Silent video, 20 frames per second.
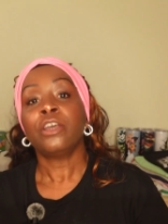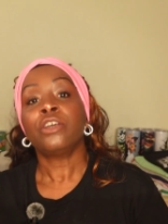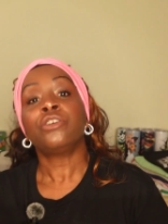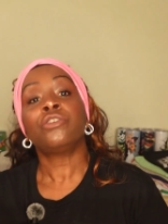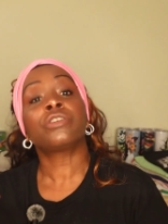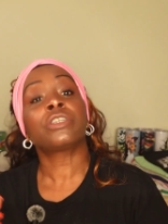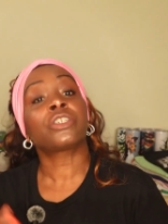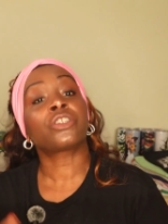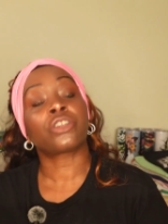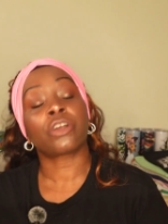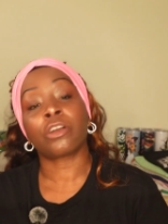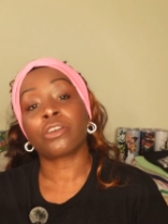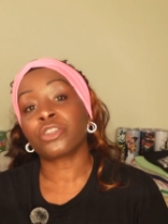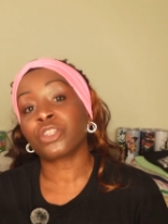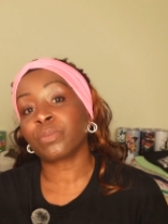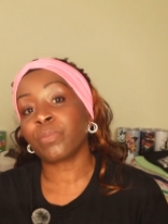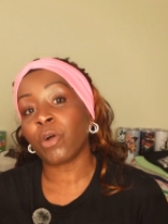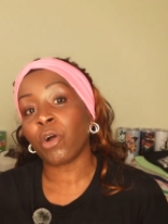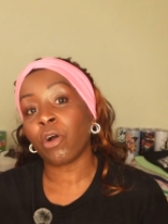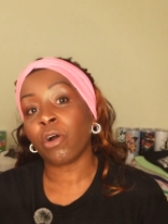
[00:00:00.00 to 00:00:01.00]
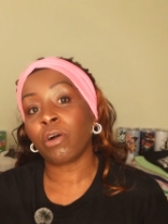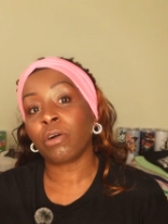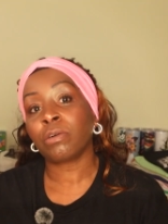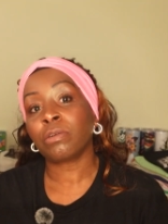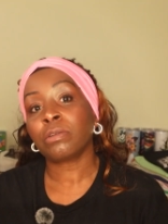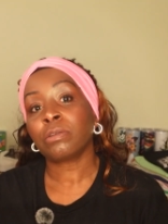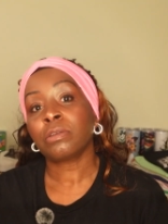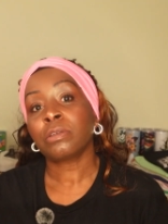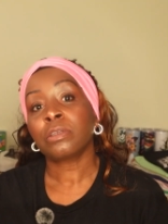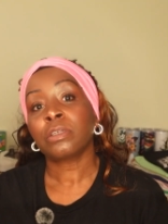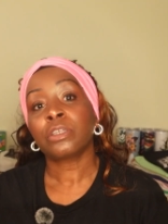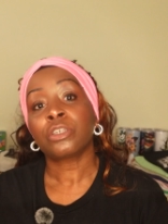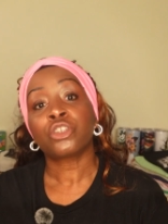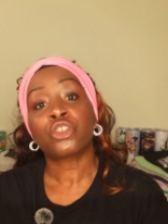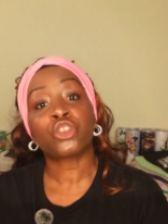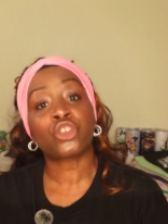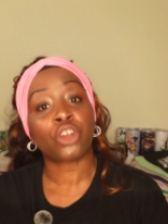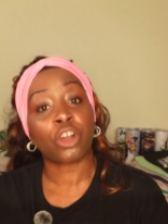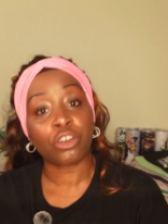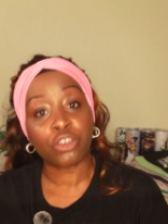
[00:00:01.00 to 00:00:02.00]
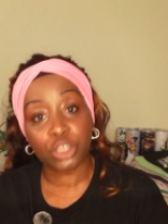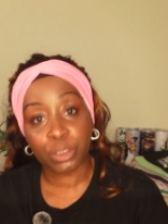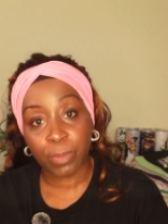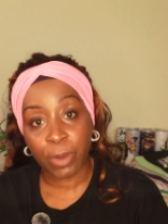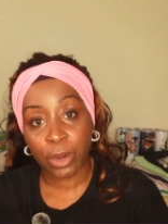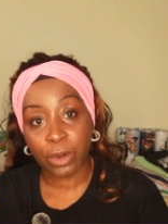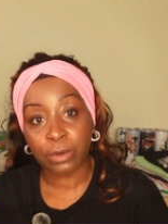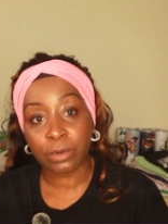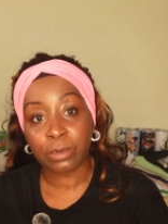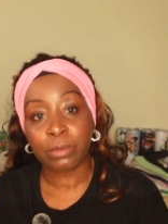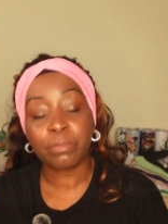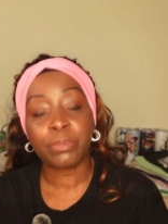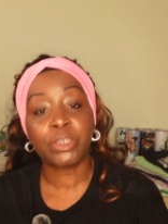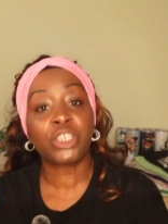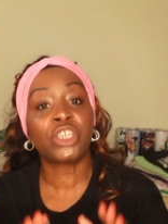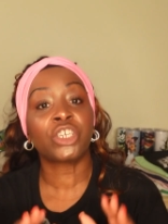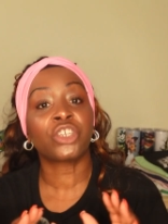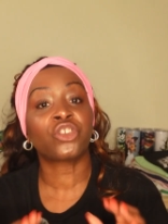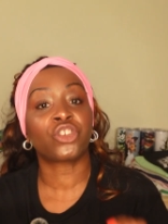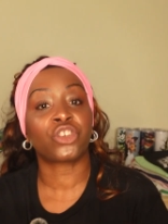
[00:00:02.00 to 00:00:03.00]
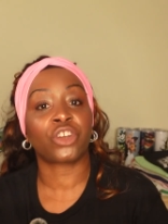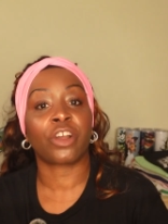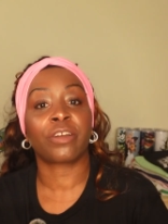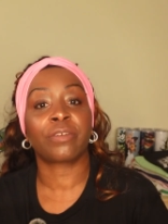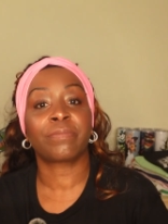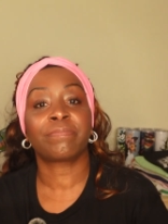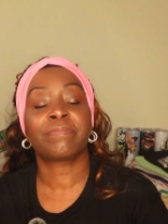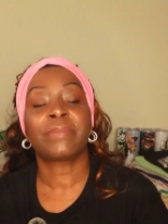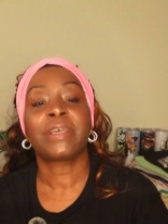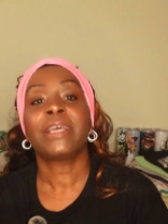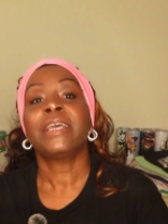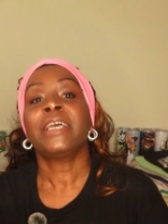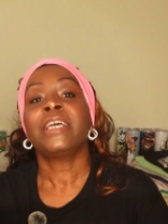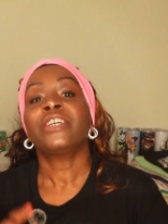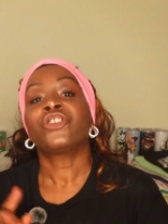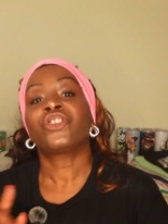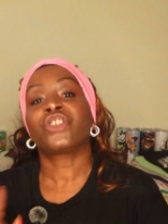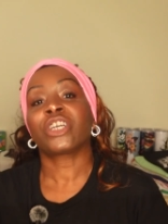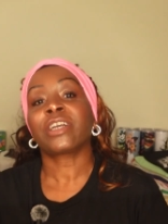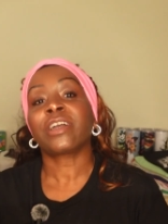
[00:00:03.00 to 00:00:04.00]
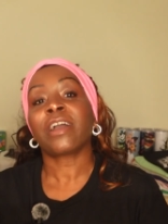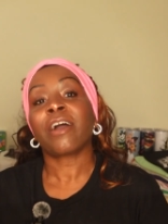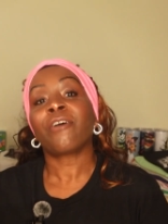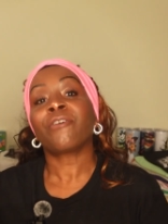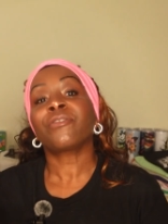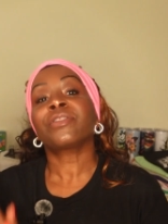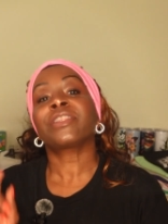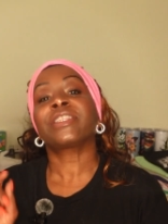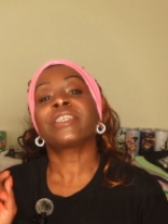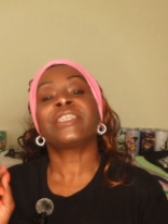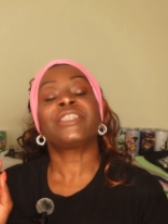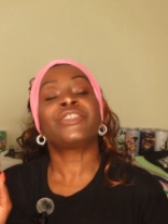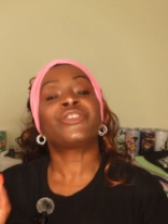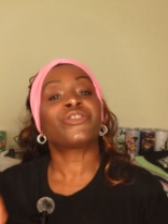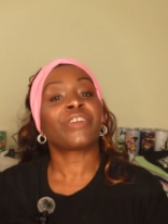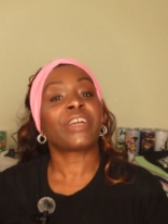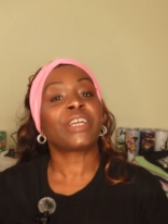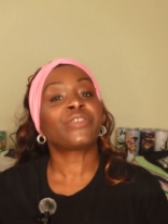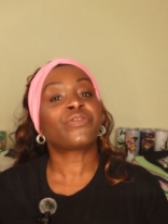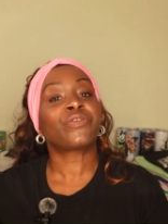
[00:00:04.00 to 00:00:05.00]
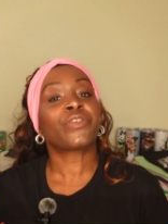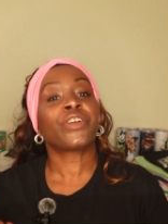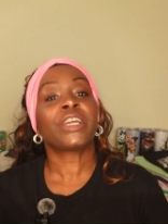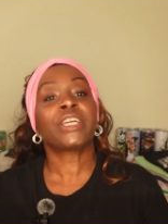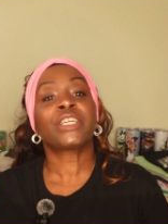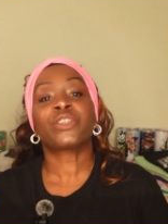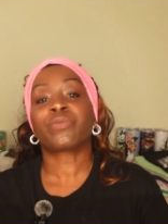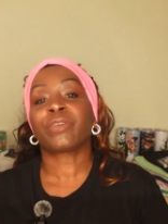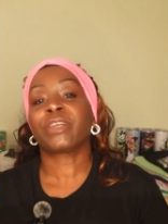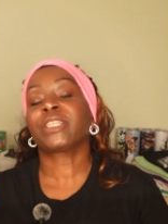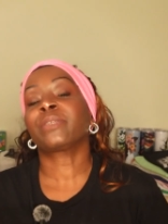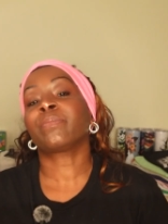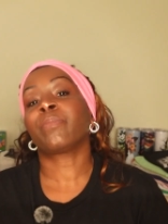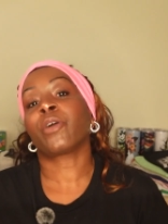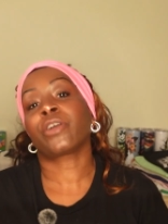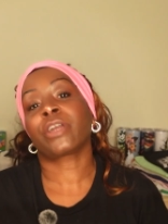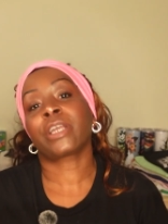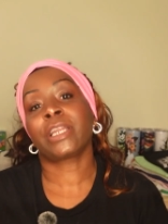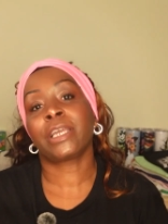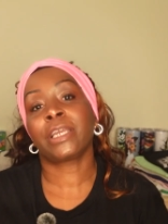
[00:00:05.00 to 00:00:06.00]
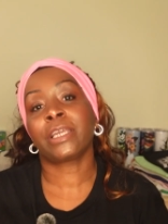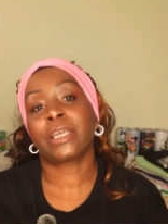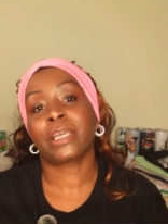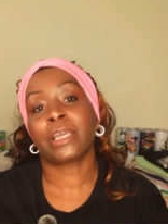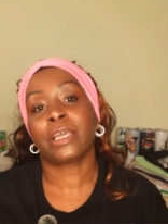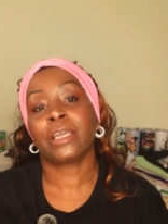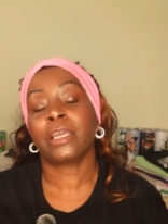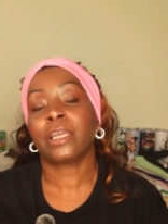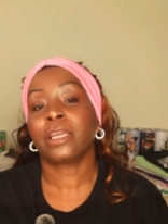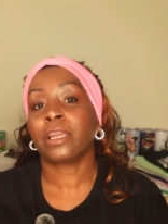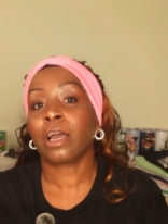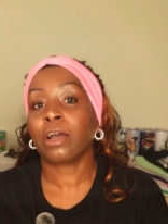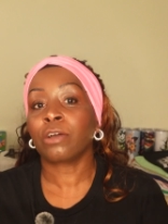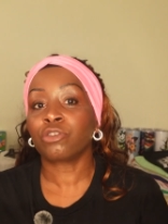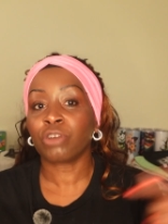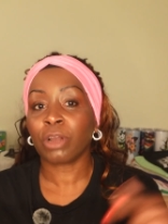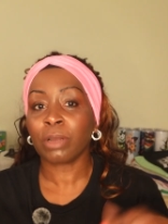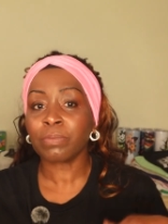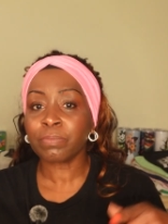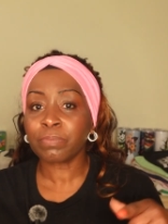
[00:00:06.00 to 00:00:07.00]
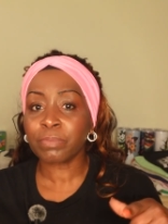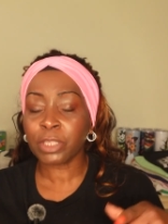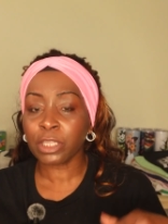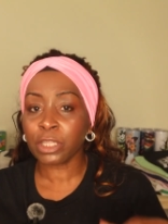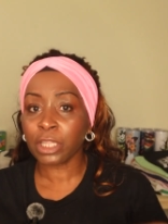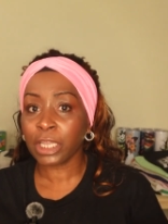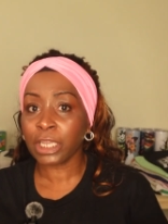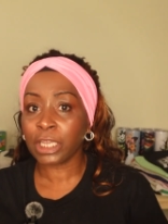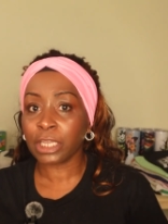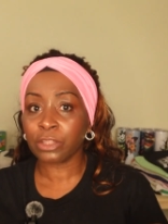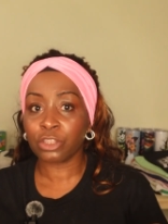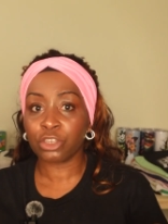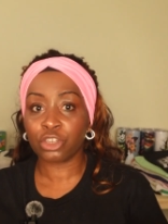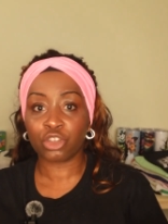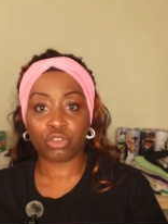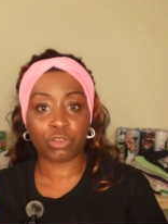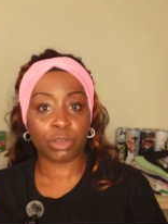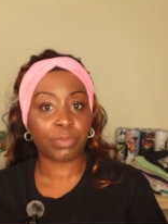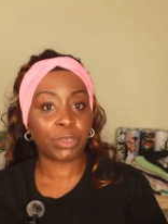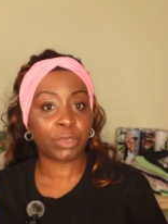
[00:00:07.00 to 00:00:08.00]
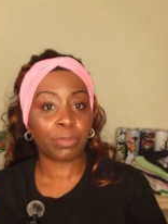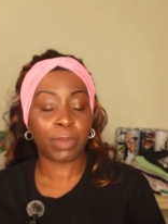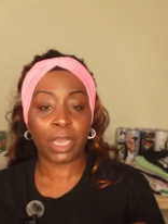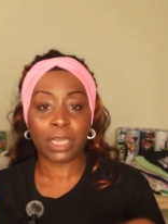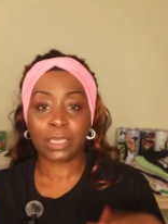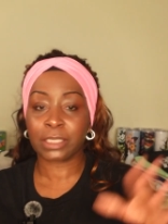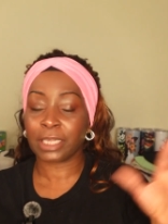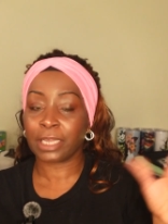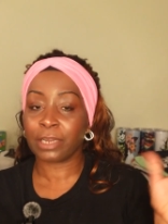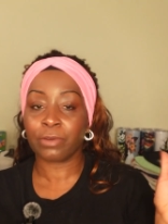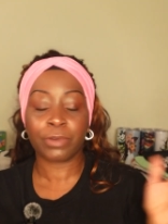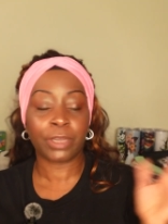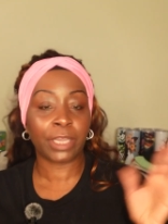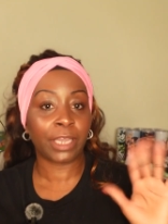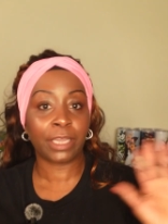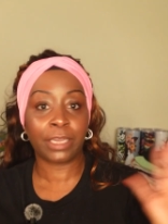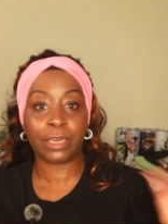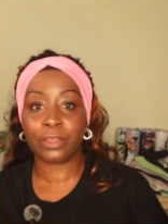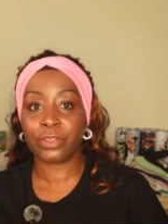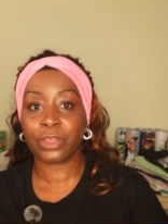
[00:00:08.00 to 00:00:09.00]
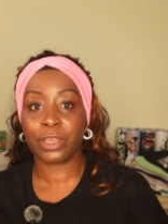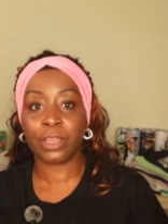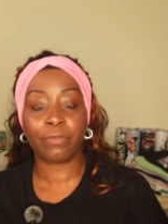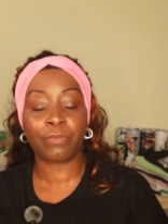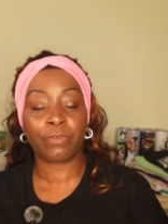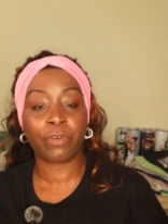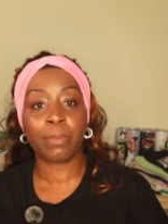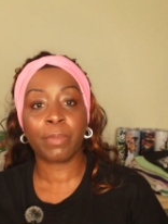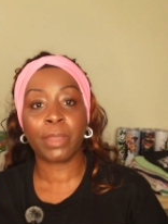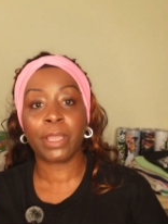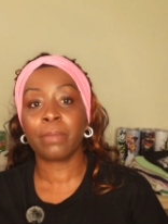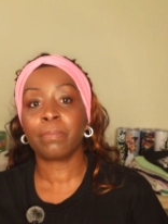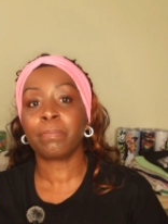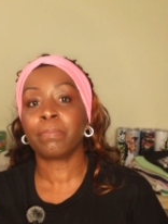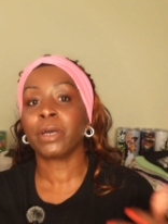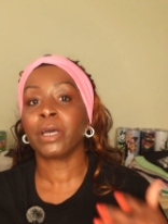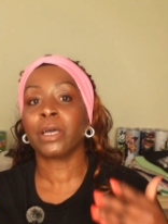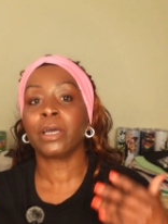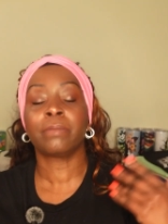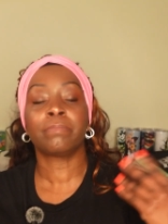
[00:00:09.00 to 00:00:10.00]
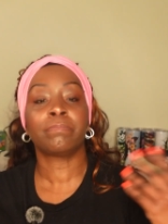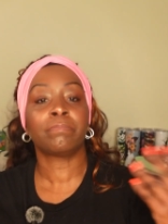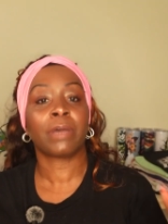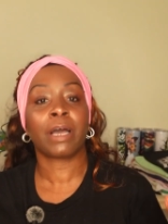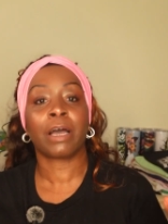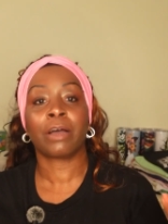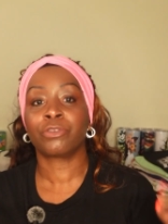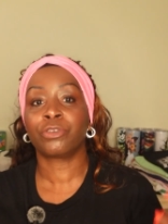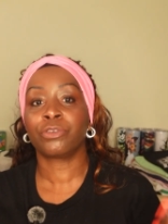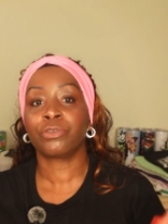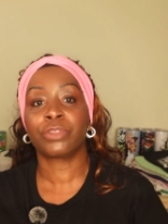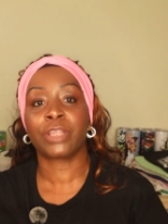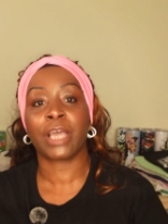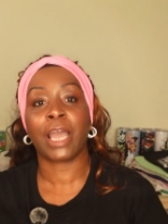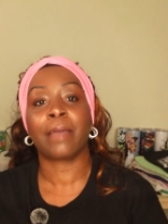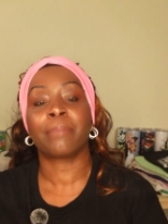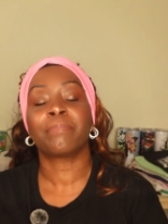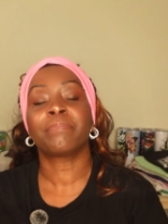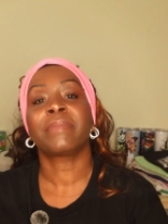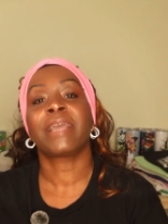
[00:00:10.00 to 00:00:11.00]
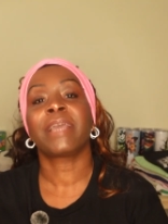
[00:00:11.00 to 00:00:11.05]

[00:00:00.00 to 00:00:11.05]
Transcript: You can start small, start smart, but just start. Check out the Transfer Express marketing kit, and I'll drop the link in the description box. I don't get anything from it, but I'll do that.